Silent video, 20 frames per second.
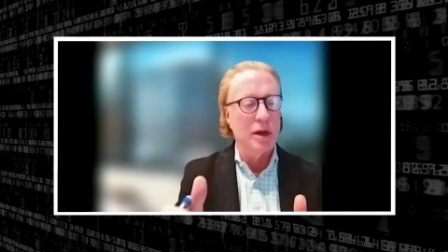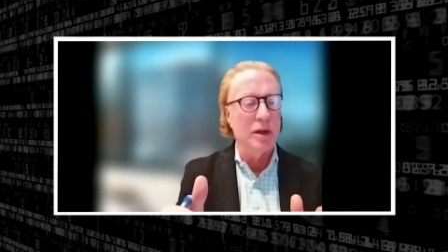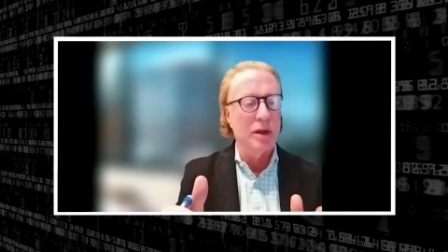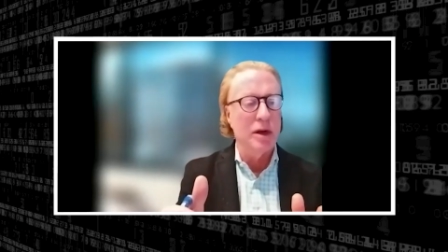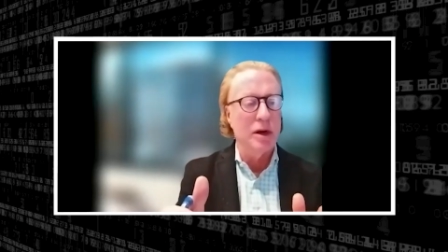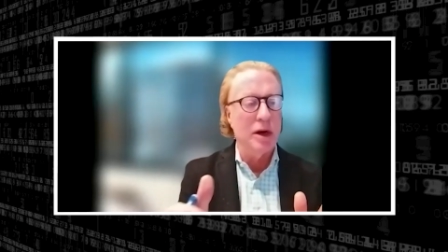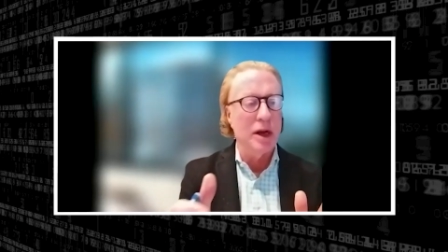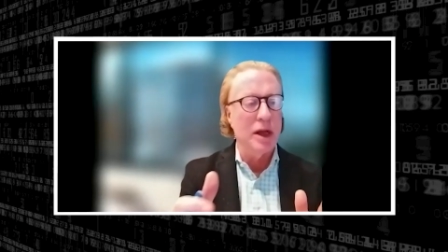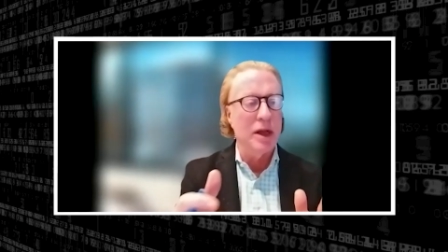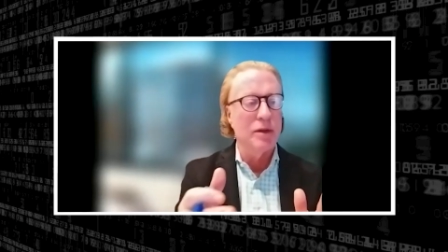
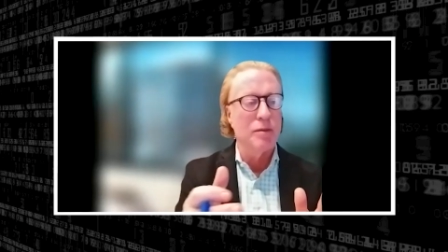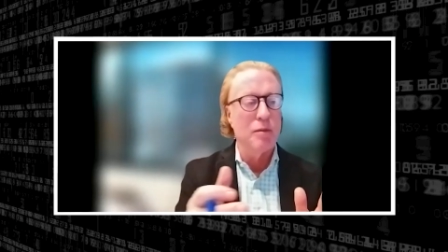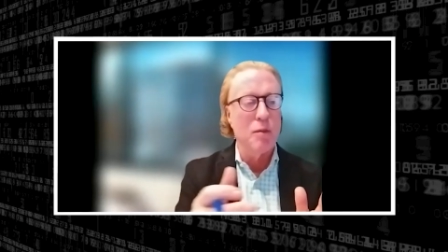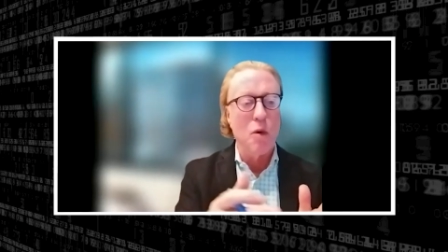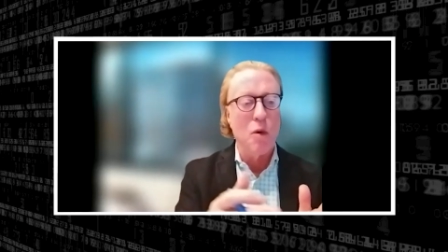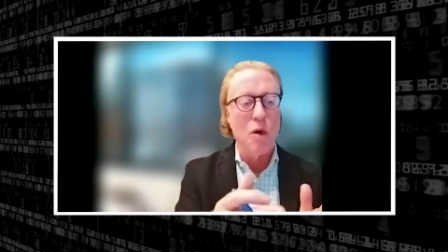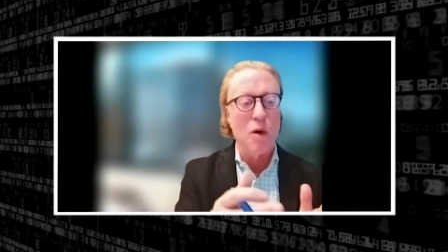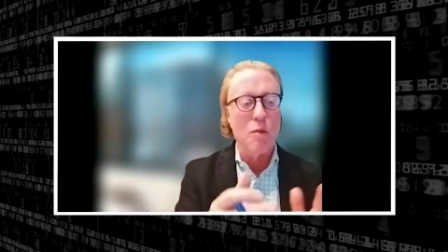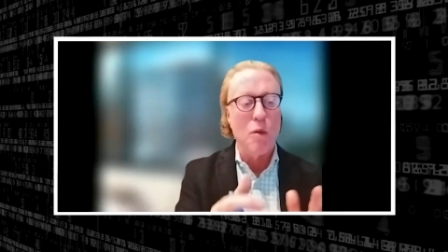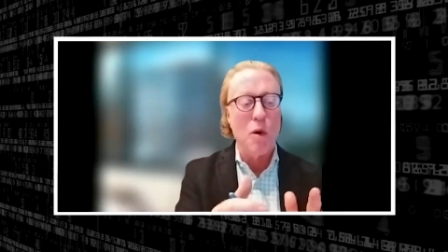clearer as
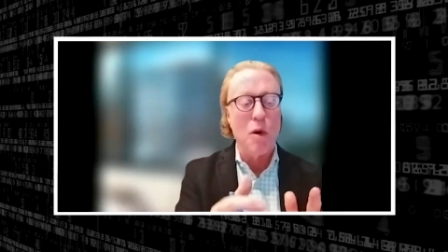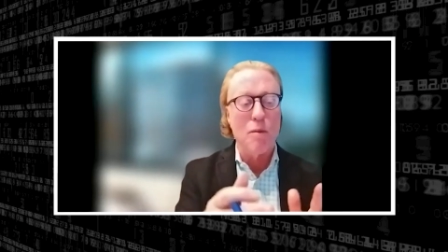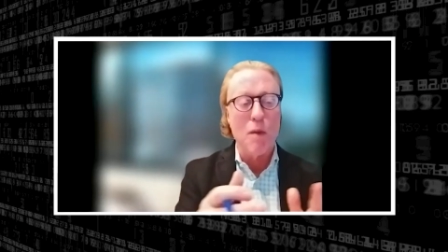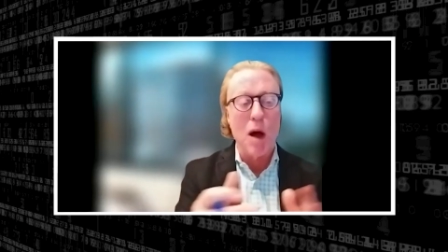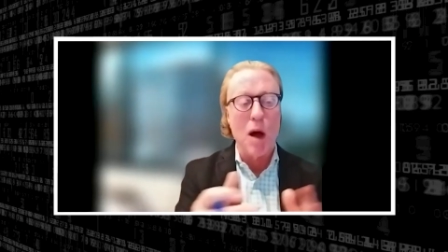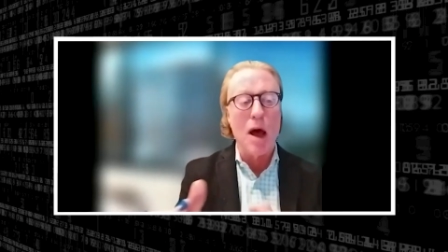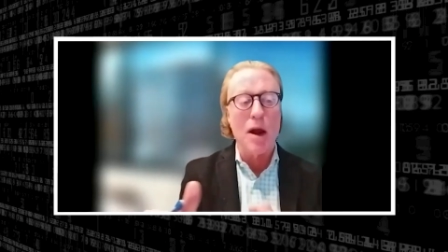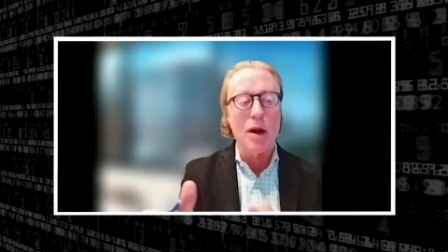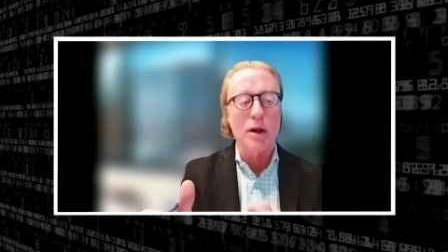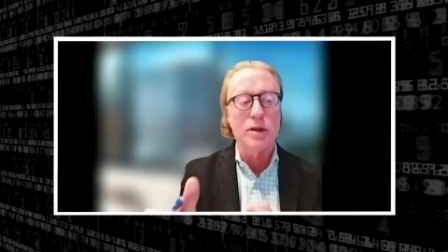more and more
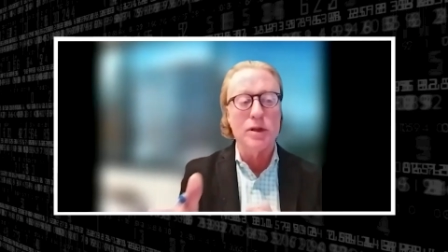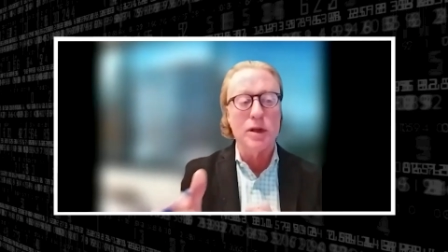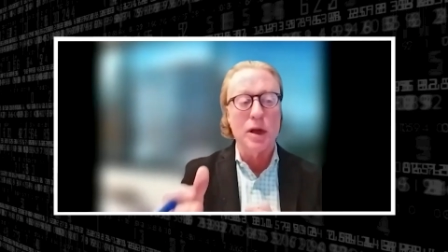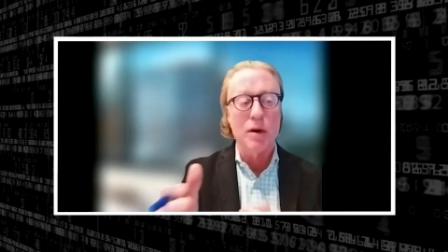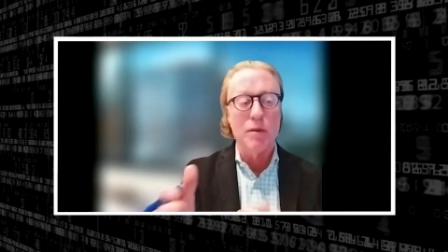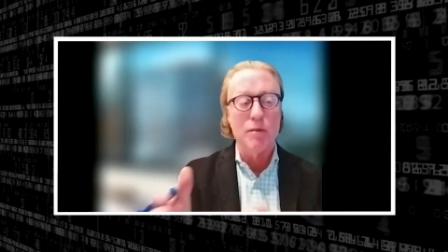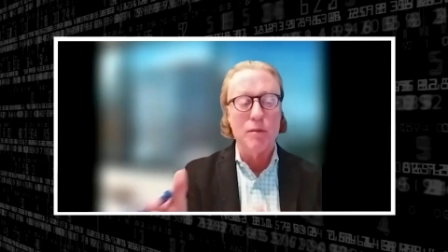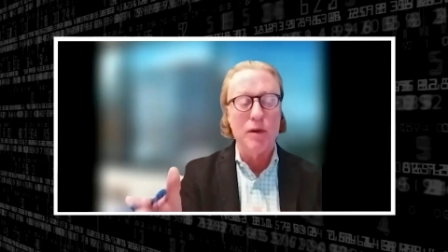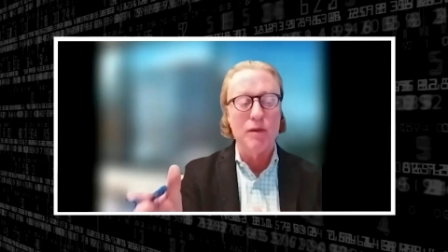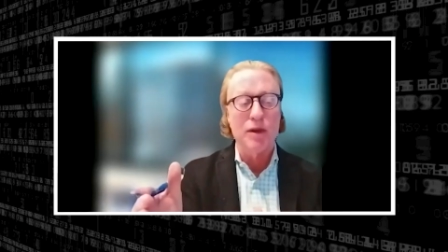models
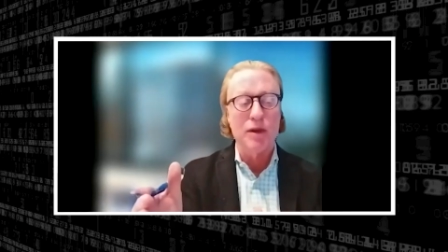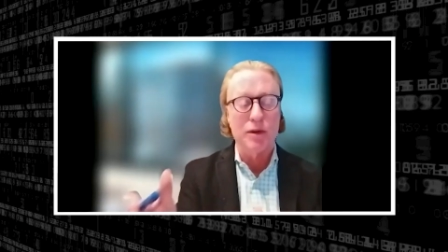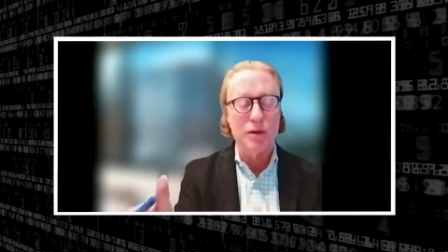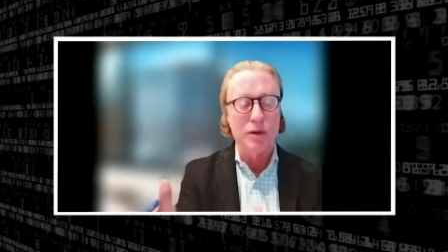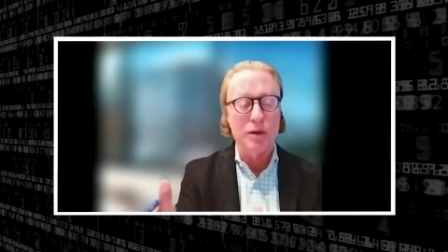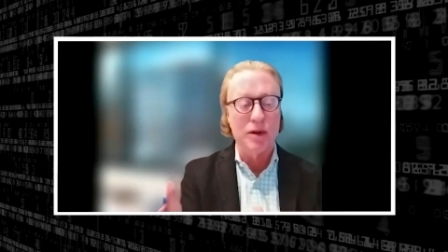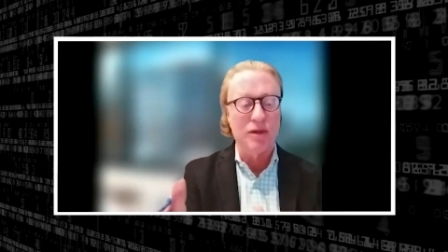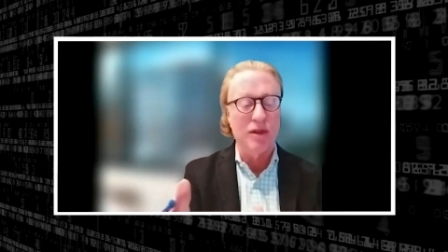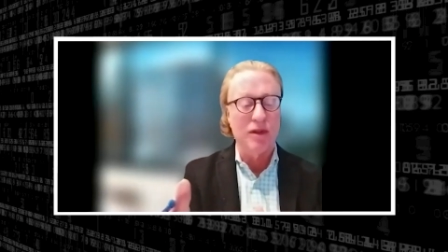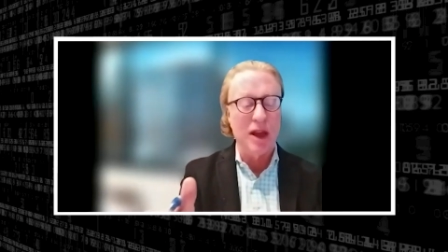are moving
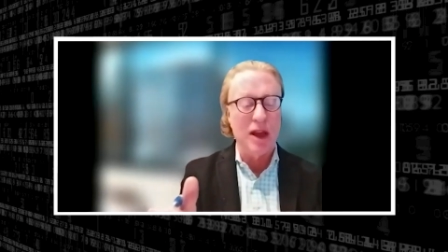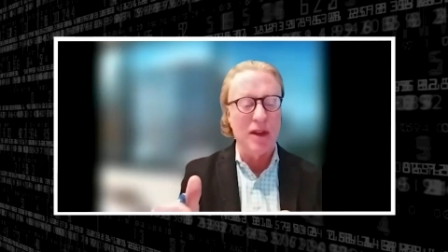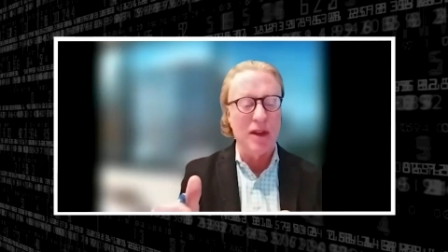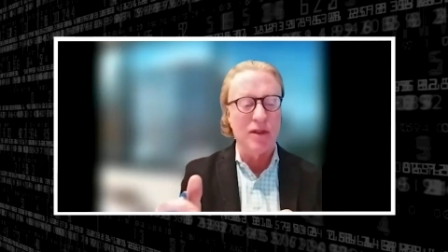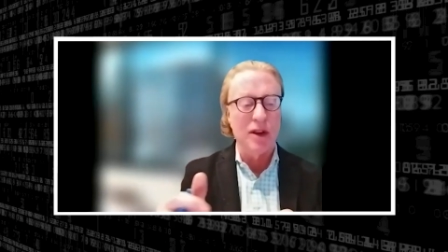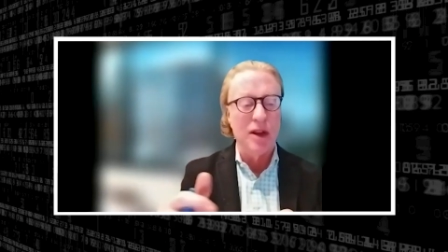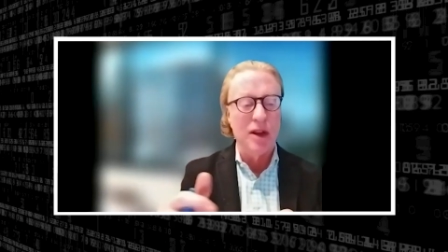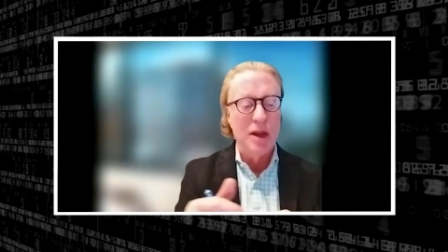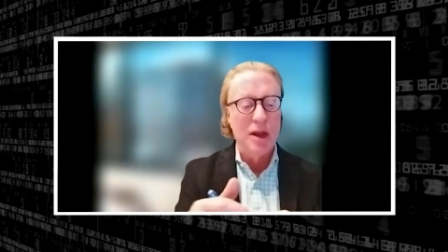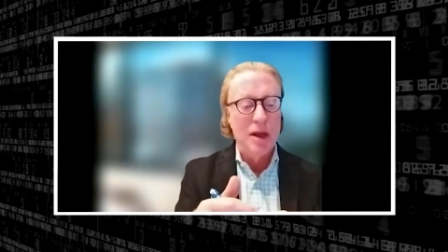towards the
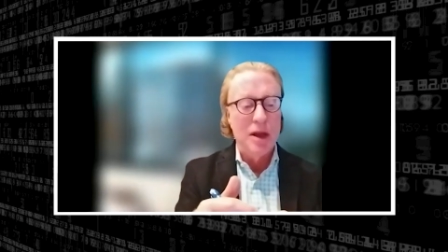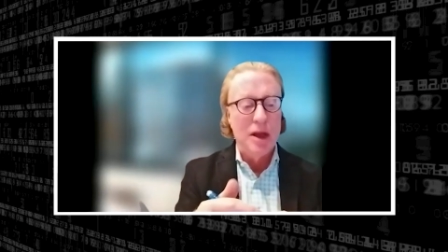edge.